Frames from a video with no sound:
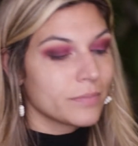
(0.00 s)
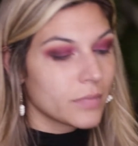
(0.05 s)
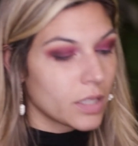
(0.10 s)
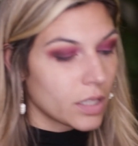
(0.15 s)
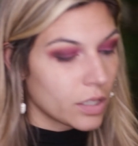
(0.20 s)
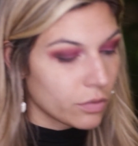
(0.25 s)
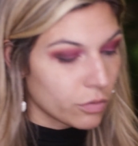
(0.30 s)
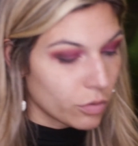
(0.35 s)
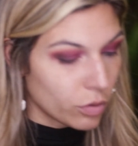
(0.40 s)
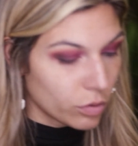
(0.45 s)

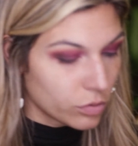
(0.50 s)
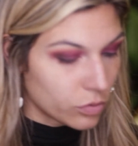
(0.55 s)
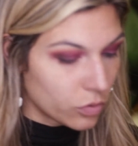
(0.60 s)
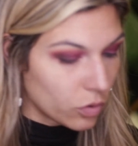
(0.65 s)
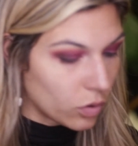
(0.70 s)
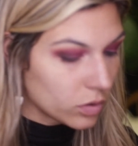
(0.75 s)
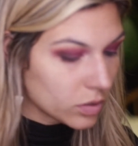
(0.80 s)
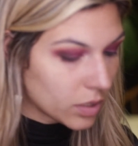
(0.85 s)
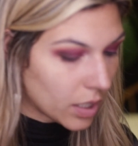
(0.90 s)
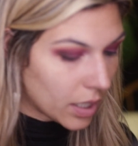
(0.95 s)
like rose
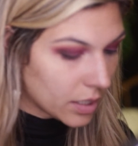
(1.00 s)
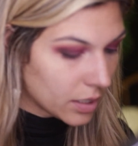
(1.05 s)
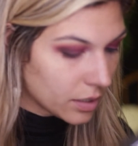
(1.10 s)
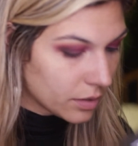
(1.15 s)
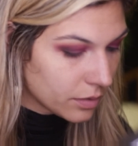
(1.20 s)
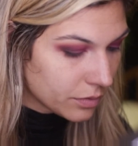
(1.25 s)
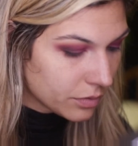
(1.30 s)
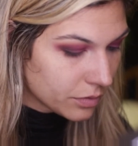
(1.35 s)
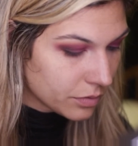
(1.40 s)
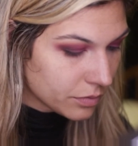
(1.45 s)
gold kind
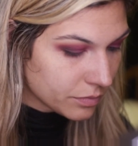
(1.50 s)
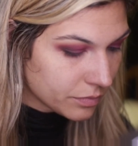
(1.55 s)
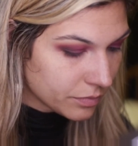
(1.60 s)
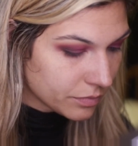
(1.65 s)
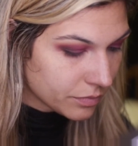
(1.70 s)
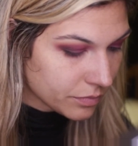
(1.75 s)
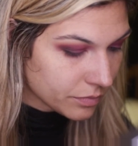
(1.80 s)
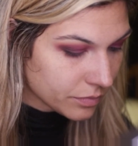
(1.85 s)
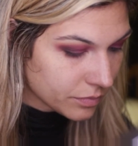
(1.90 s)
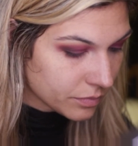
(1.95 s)
of.
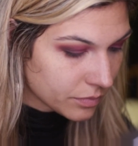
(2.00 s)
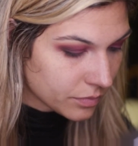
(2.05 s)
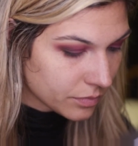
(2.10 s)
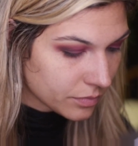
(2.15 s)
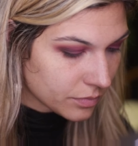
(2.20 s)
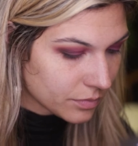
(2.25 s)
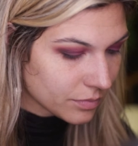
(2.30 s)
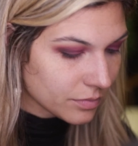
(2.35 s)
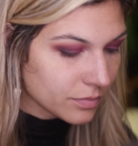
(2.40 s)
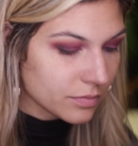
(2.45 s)

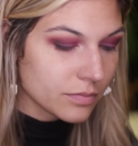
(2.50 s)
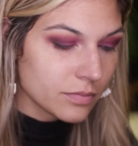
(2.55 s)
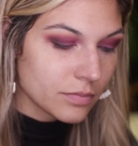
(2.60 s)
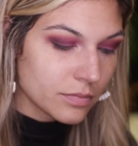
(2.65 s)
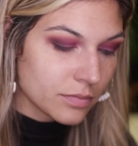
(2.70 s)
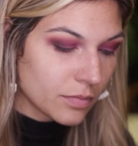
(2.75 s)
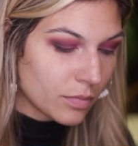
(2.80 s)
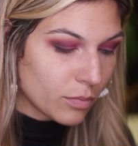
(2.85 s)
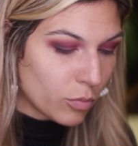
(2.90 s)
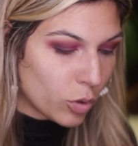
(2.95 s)

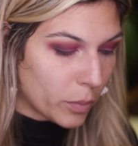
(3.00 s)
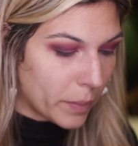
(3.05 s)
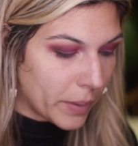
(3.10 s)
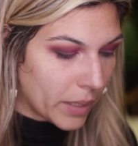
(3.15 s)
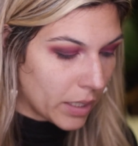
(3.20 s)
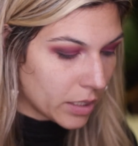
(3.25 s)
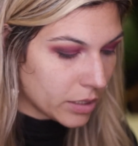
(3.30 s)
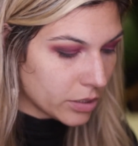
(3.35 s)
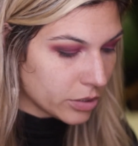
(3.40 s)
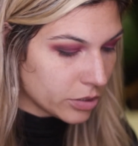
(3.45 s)
More
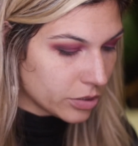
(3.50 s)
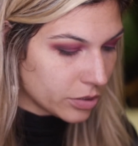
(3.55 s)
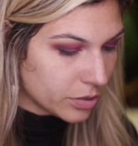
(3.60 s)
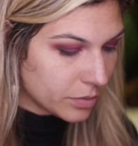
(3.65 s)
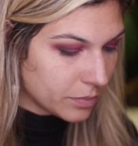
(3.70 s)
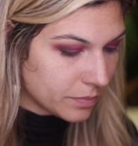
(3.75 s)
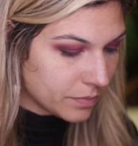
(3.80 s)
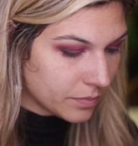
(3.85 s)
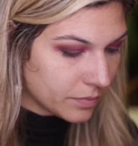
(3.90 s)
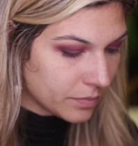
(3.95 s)
pinkish.
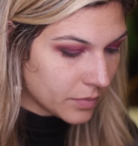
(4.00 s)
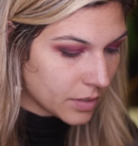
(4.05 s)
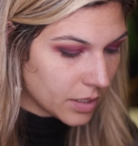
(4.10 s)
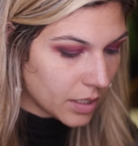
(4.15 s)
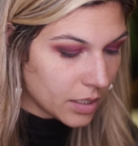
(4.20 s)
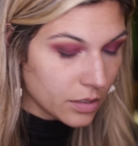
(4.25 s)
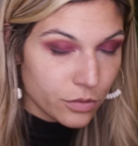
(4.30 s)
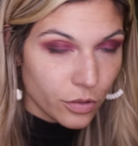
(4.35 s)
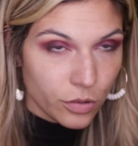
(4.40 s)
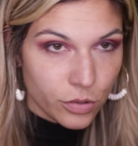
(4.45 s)

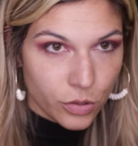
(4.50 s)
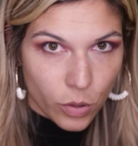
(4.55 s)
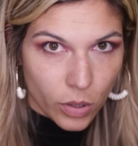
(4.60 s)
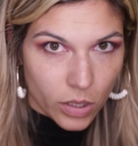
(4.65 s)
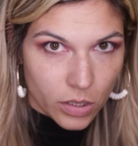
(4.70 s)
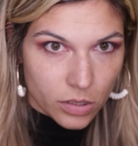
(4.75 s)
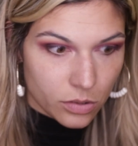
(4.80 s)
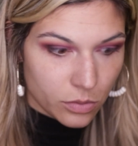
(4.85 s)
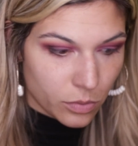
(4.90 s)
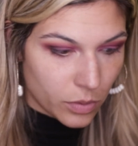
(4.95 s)
It's Rose
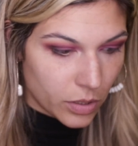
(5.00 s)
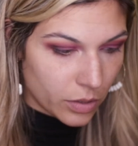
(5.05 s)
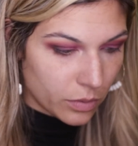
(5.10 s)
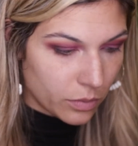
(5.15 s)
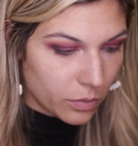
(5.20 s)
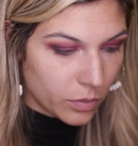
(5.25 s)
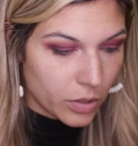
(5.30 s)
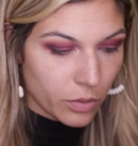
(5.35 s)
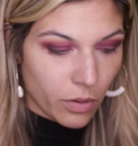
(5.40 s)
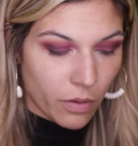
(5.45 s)
Quartz. What do
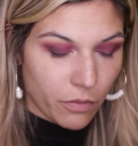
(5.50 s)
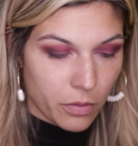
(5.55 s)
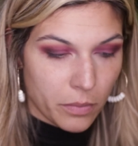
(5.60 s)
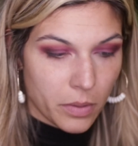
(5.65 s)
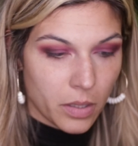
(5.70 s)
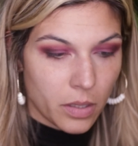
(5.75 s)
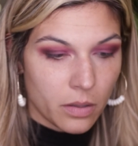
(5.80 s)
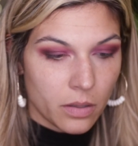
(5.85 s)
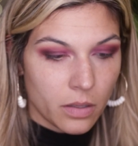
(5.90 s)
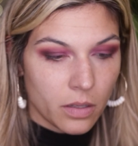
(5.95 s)
you want from
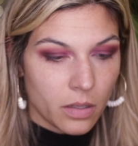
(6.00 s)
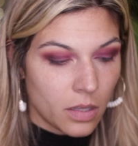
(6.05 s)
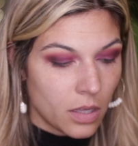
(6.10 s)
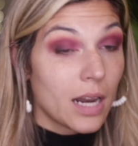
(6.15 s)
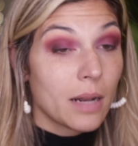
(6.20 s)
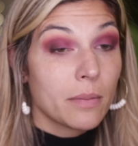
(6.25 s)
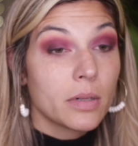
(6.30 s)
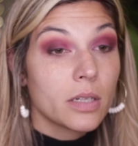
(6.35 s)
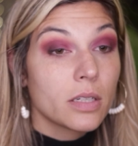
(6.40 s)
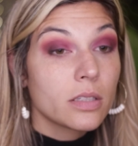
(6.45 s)
me?
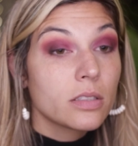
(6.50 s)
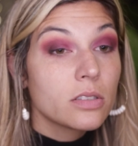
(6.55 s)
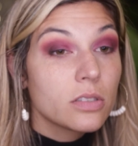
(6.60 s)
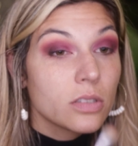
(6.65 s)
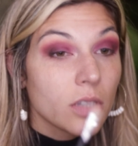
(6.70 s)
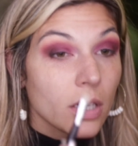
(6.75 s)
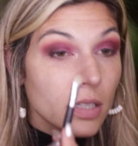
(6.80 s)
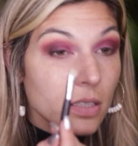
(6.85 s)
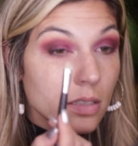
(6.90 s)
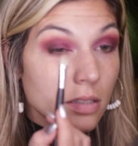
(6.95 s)
And I'm gonna
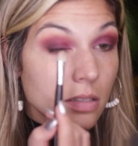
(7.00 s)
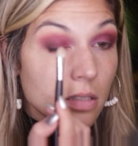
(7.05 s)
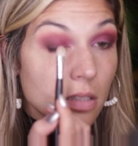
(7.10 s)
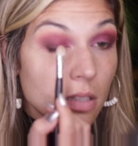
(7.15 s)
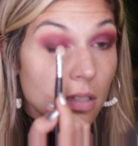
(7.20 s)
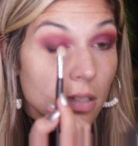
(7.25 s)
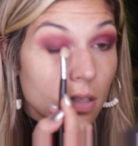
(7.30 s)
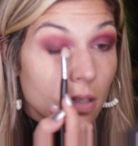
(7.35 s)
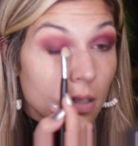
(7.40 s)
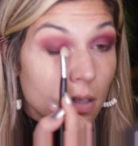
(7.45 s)
start
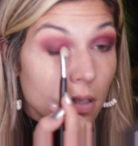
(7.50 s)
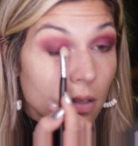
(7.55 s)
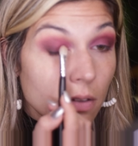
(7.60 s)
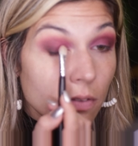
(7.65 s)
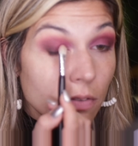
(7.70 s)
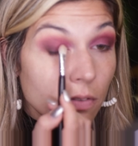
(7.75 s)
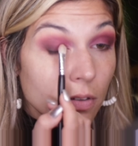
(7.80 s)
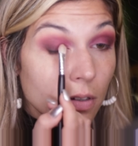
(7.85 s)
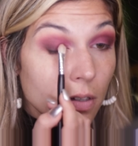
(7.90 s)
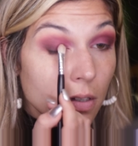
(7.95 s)
at the
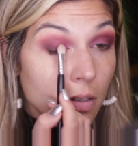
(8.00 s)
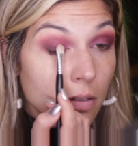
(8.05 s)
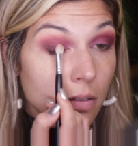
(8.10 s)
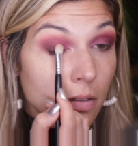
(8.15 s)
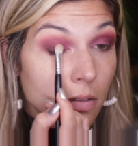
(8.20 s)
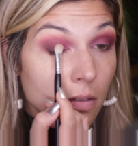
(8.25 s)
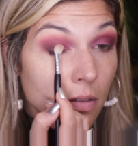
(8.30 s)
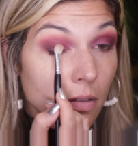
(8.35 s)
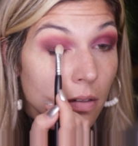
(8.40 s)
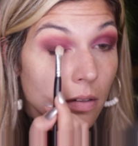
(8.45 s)

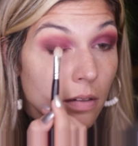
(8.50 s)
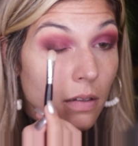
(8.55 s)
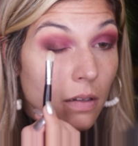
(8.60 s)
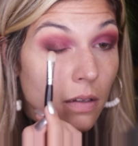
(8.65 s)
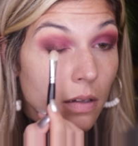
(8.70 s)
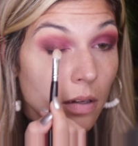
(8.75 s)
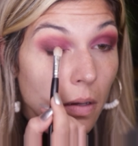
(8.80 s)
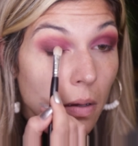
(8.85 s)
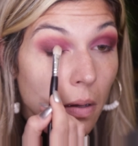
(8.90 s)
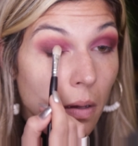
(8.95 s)
front.
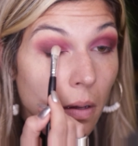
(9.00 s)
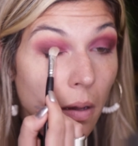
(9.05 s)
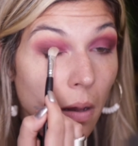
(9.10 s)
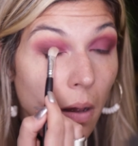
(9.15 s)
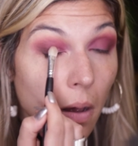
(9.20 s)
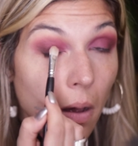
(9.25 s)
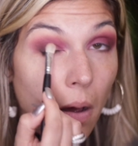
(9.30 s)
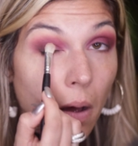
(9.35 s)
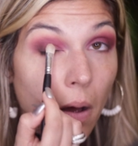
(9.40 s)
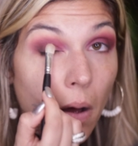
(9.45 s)

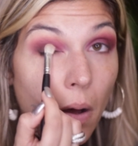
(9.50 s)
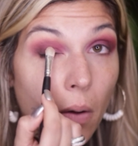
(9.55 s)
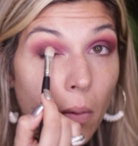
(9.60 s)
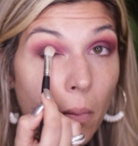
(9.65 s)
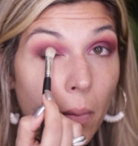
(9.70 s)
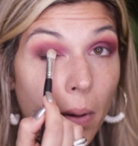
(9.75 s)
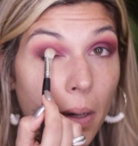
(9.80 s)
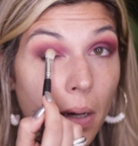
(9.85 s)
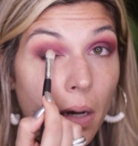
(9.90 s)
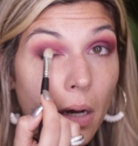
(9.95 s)
Oh
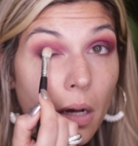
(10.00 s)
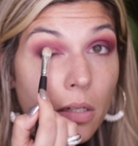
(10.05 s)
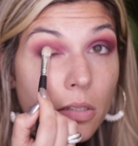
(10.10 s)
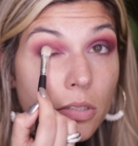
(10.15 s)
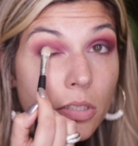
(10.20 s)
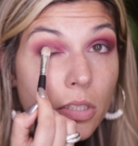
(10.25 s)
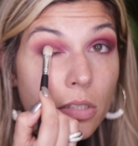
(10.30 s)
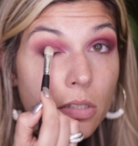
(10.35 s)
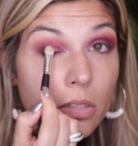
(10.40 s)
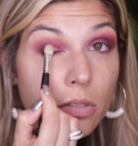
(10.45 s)
my
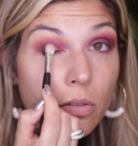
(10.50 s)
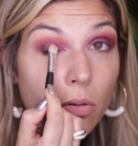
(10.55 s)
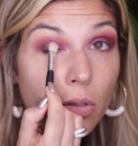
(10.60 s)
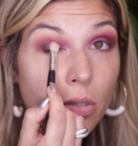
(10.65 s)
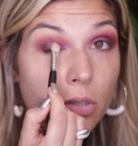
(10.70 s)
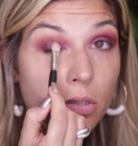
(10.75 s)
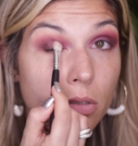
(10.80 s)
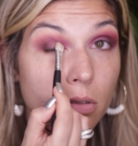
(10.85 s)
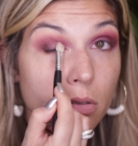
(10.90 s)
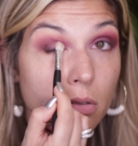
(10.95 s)
gosh, it's
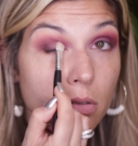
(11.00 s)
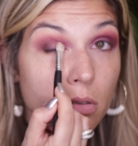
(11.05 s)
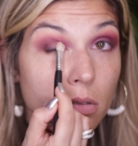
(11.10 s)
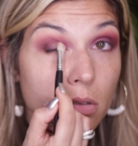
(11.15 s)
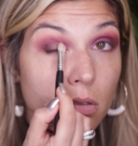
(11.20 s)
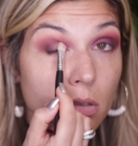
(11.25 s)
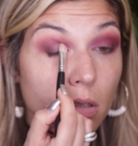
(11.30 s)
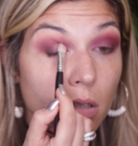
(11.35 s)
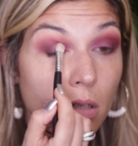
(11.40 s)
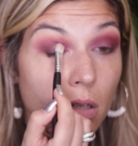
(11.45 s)

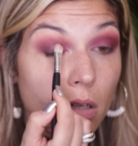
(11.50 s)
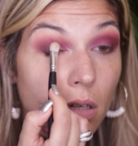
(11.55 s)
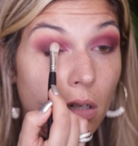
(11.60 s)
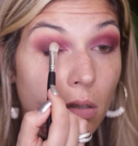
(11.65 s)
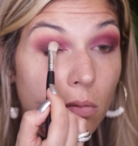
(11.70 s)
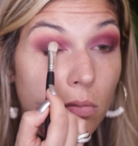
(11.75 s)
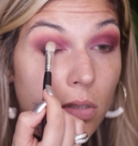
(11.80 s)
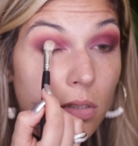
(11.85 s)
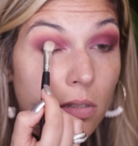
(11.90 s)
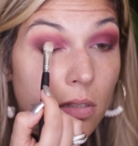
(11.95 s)
gorgeous. And
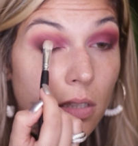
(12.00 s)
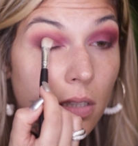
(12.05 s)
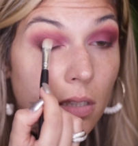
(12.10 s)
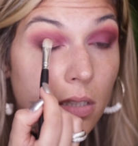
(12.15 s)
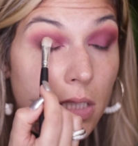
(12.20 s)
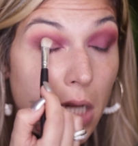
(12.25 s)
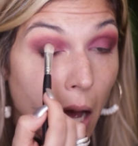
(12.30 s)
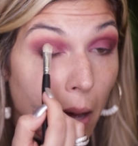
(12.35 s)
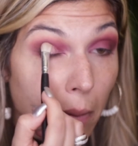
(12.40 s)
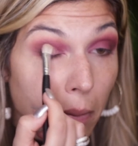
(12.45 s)
I'm just gonna
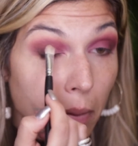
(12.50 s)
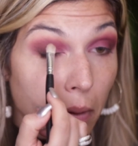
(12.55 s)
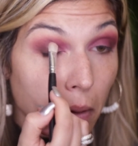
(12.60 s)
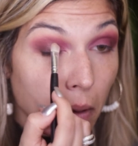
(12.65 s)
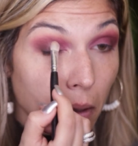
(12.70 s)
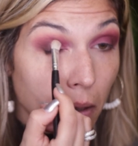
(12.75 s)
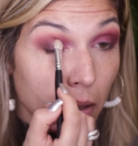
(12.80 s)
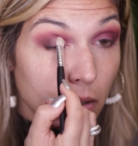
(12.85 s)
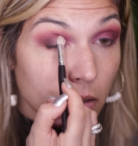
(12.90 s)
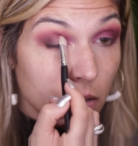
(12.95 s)
tap it
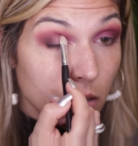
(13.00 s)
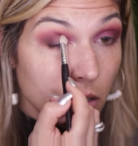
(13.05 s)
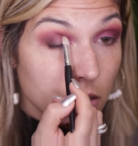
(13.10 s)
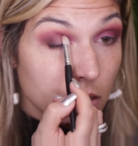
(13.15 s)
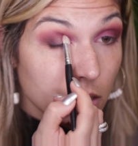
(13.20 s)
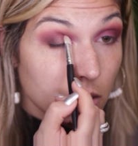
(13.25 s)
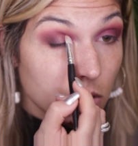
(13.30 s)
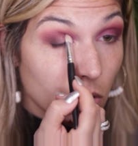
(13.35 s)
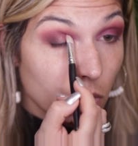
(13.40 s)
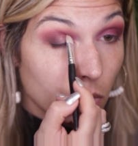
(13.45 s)
on because
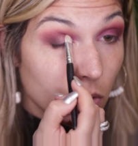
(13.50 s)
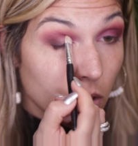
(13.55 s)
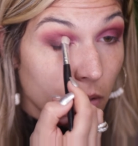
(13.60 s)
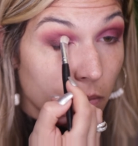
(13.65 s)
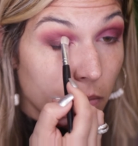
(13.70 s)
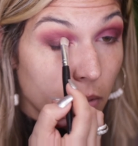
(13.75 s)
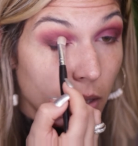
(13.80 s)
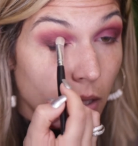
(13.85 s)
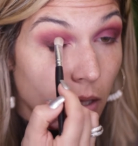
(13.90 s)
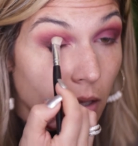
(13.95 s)
I don't want to
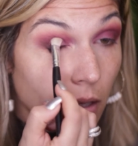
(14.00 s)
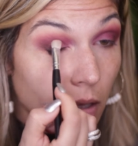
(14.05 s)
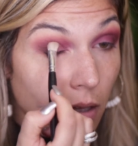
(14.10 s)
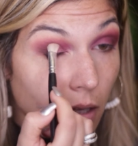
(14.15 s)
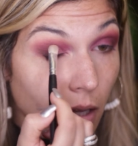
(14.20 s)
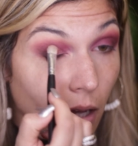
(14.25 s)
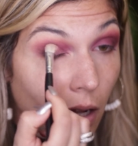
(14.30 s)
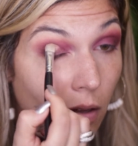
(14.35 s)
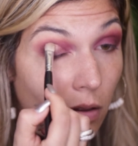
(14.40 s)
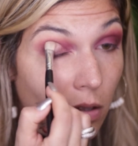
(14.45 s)
be
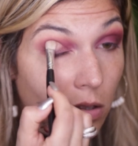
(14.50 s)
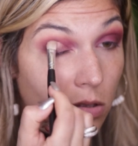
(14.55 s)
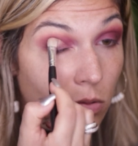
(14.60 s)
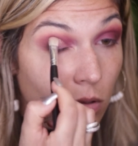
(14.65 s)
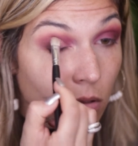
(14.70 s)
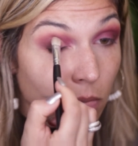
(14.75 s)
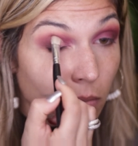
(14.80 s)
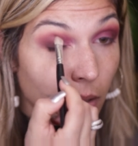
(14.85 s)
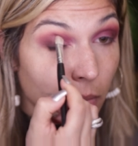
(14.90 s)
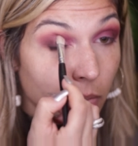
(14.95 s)
careless
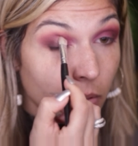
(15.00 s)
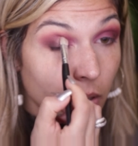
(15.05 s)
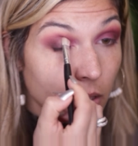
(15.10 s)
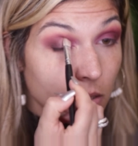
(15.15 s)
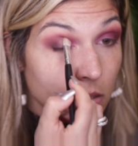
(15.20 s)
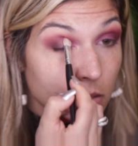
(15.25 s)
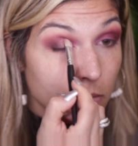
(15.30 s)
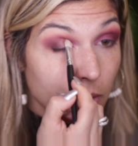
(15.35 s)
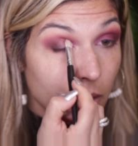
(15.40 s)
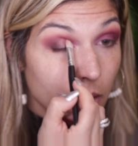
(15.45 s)
with my
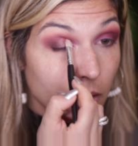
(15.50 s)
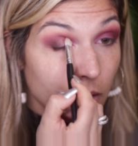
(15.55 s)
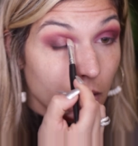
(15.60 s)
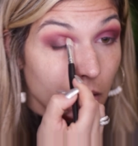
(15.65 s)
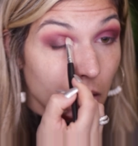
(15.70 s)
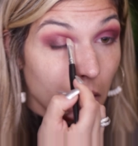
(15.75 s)
placement.